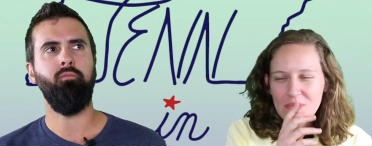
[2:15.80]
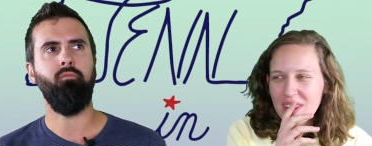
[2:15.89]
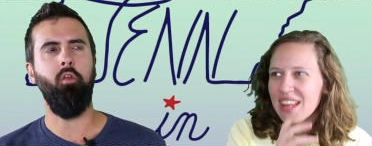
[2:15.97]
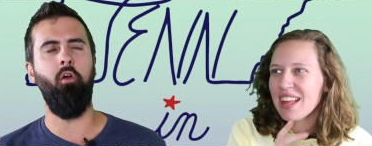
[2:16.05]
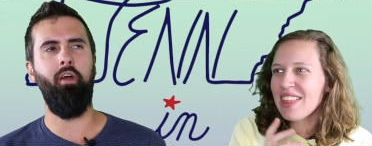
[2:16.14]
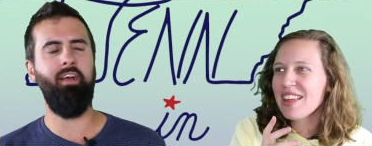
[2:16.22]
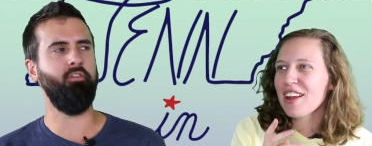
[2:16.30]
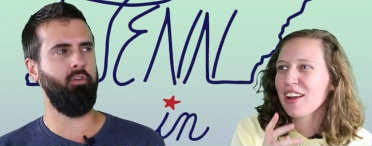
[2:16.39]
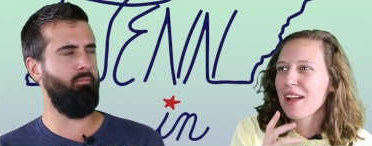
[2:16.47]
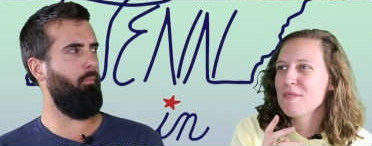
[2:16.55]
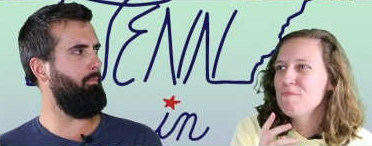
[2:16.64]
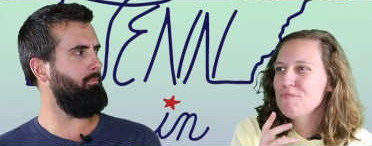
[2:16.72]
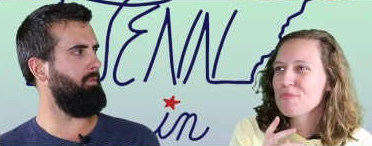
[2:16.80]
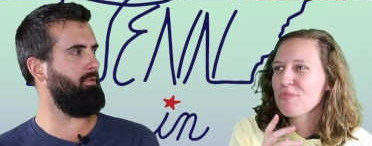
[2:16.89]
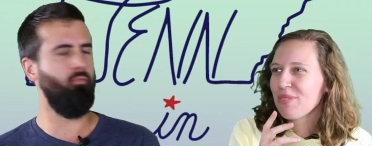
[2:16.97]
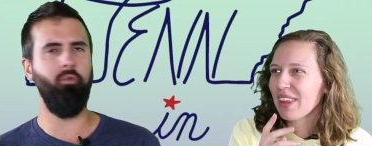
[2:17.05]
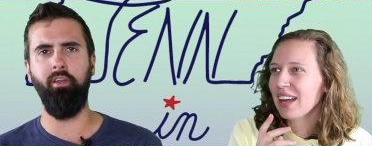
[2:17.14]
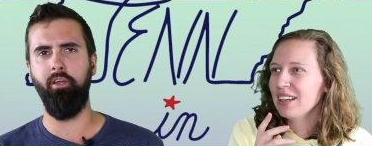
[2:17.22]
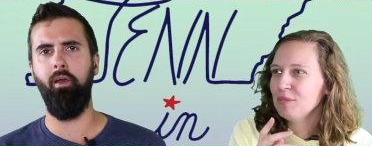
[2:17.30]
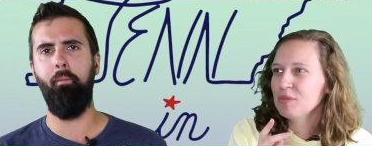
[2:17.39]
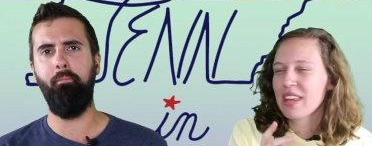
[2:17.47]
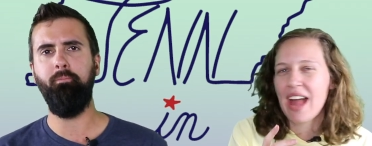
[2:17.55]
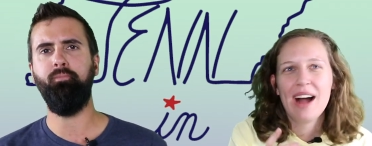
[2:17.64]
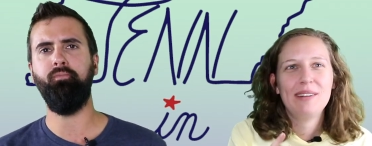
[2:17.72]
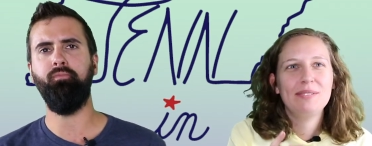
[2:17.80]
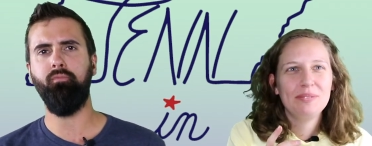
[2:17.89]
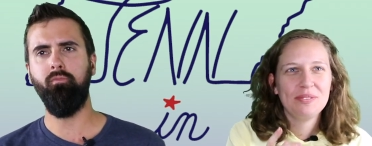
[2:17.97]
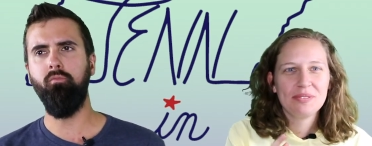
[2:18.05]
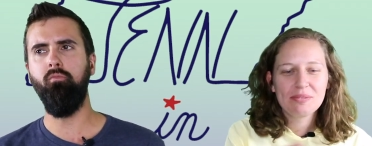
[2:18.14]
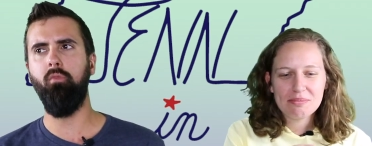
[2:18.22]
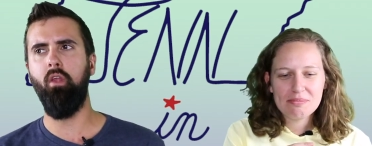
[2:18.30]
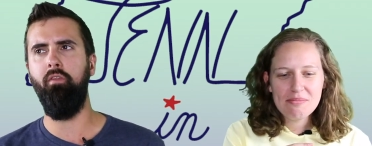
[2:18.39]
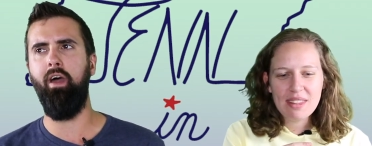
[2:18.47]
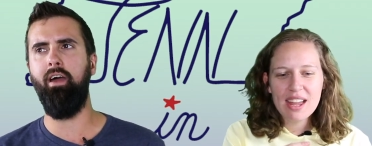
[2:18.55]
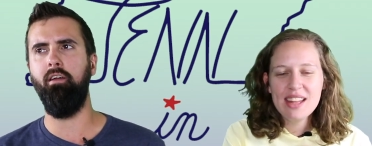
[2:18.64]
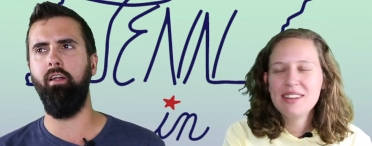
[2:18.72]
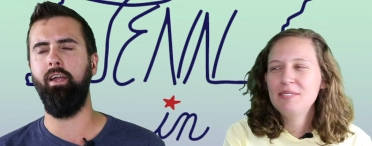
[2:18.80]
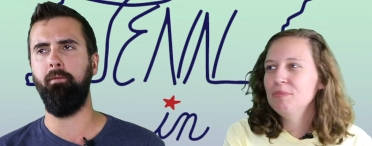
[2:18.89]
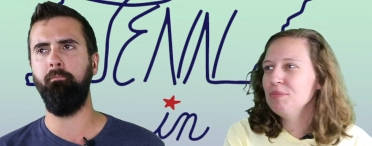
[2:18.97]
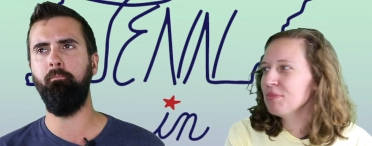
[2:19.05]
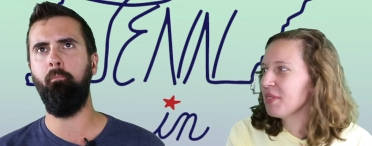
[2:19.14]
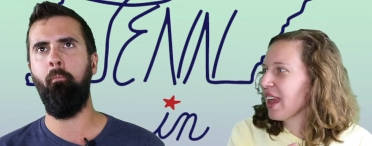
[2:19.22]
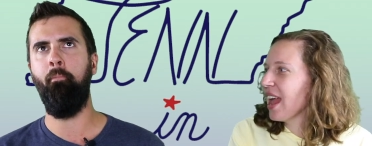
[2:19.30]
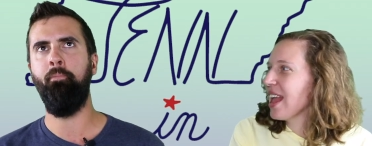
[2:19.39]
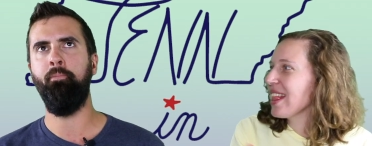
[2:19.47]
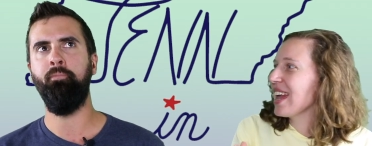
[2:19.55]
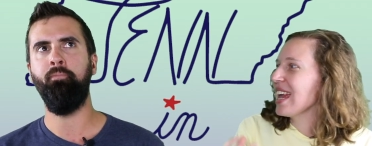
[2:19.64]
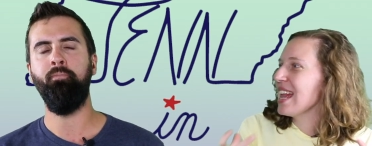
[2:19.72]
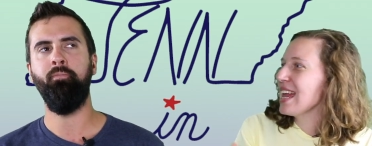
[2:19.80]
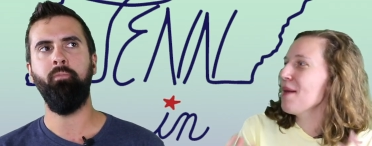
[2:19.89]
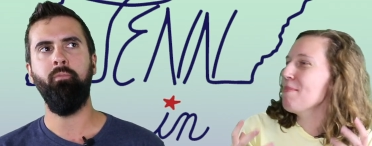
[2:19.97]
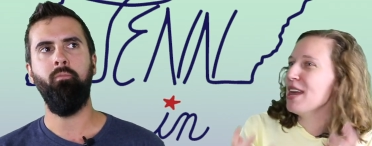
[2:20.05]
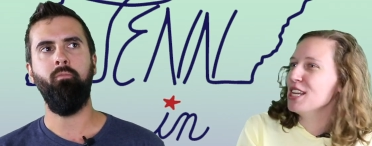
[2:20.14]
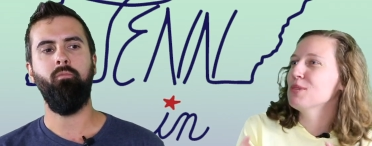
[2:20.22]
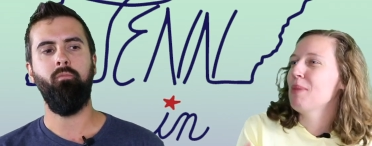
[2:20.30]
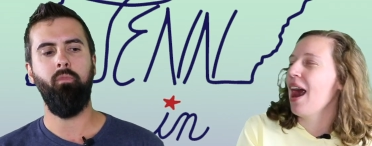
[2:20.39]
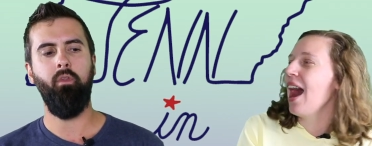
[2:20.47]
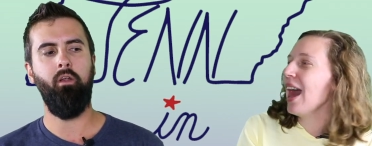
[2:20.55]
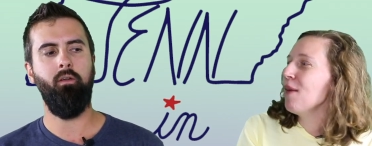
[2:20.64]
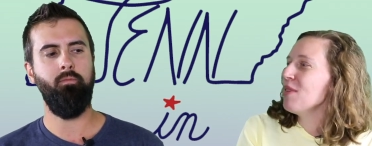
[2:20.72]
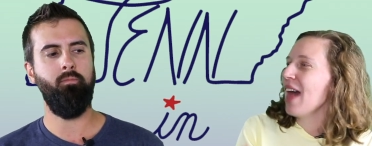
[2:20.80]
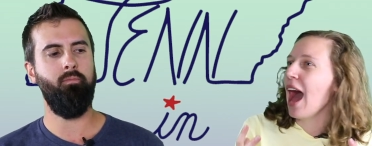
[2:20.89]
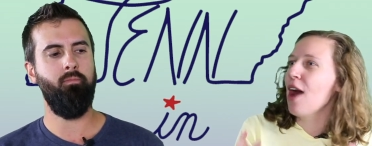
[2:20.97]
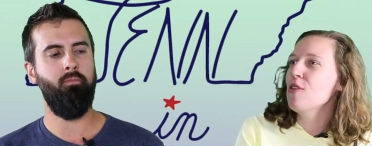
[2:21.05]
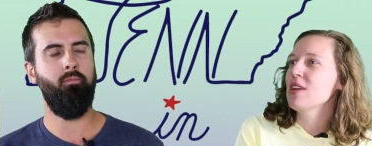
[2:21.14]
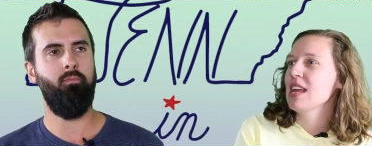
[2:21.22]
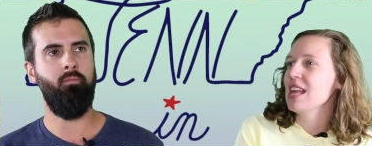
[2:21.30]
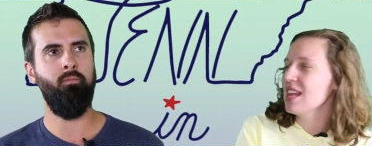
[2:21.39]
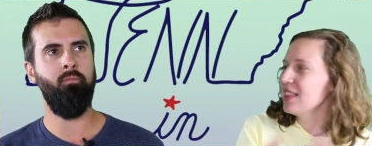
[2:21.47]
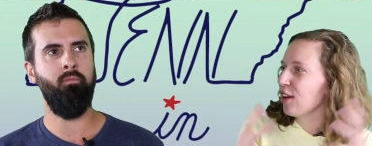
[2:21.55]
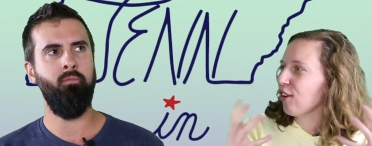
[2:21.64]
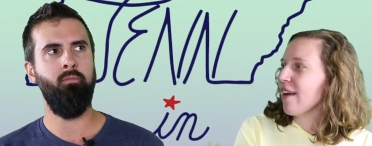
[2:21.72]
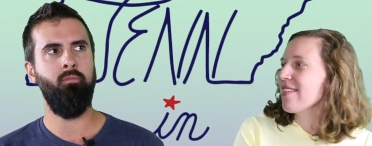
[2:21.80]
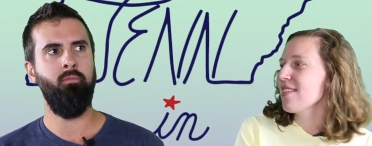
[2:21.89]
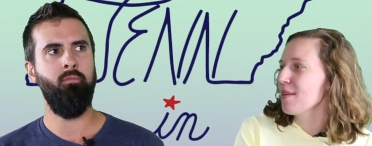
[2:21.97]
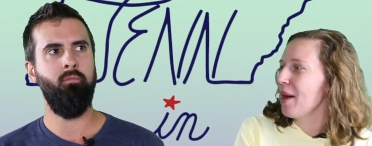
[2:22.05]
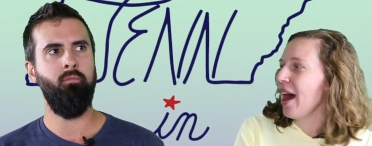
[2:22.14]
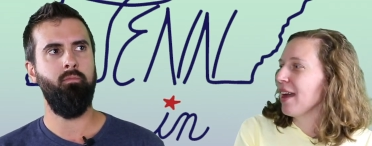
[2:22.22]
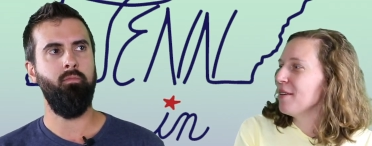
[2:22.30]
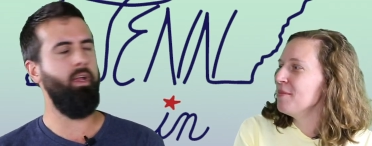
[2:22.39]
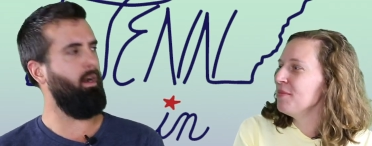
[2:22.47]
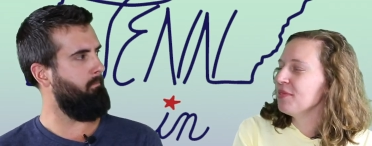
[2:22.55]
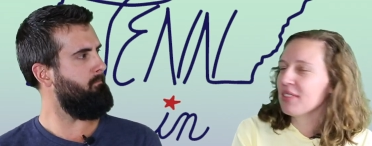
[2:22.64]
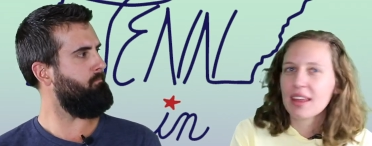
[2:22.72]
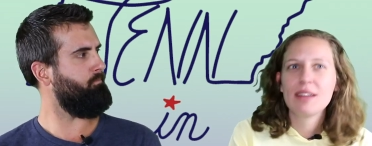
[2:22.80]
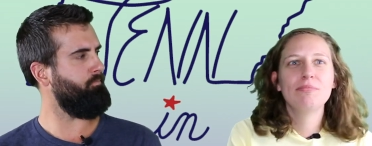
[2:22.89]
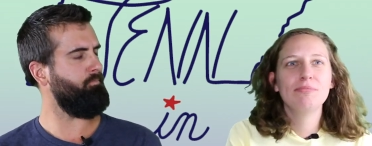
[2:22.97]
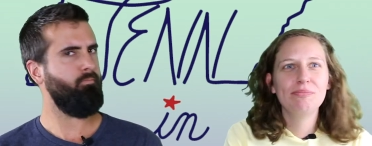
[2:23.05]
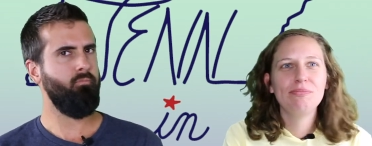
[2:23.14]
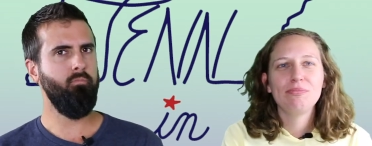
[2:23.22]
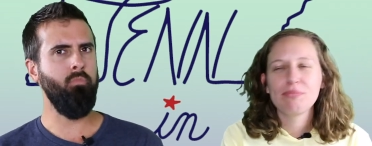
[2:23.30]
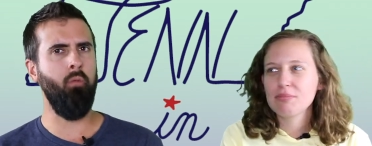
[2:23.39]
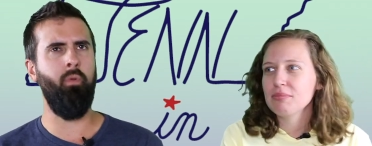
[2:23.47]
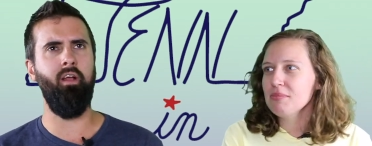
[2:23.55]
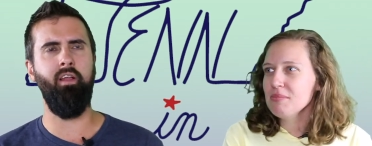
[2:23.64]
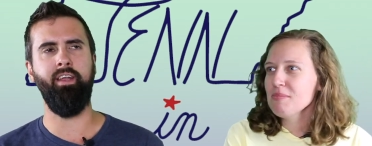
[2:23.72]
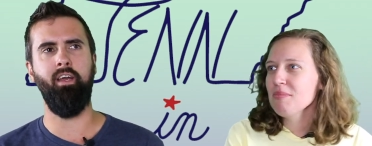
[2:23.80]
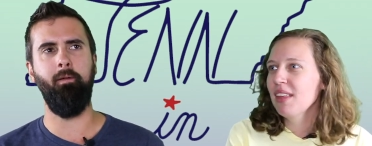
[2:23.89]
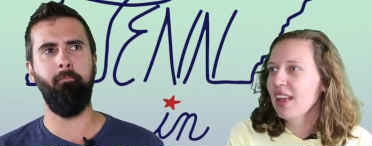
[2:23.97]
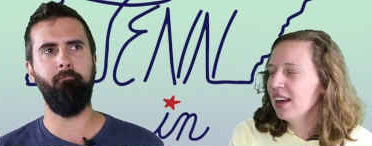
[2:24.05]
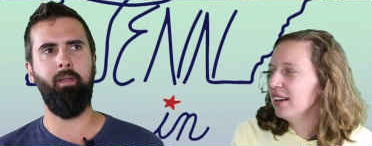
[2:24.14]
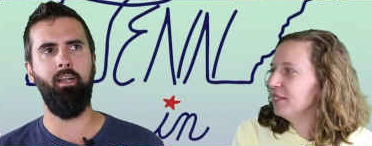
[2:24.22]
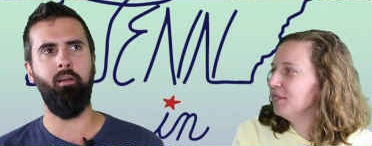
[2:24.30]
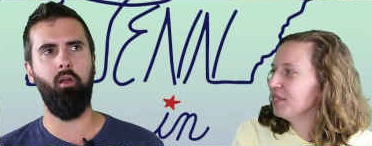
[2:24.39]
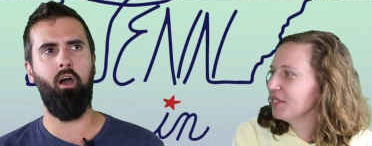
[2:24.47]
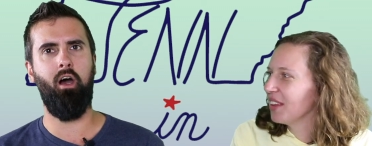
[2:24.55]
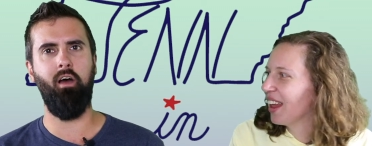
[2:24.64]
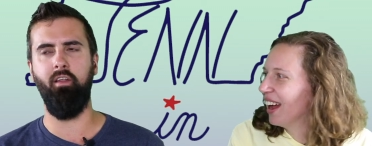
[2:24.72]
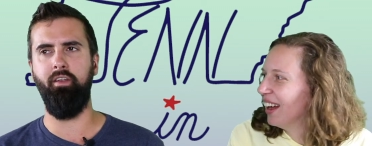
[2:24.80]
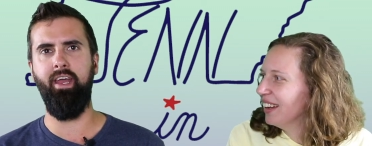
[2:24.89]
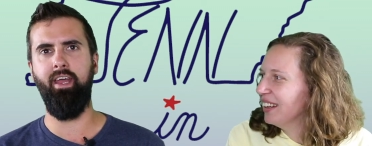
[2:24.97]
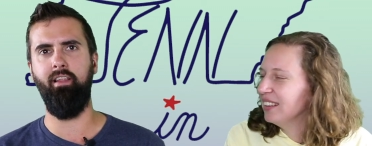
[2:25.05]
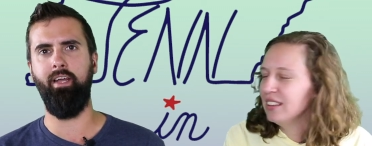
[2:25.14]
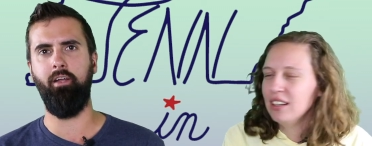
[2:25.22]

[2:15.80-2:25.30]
Speaker 1: that that is, that's really good. Yeah. That like.
Speaker 2: It's like eating a peach pie without eating the crust of the pie.
Speaker 1: Yeah. Mhm. but like a kind of holiday, like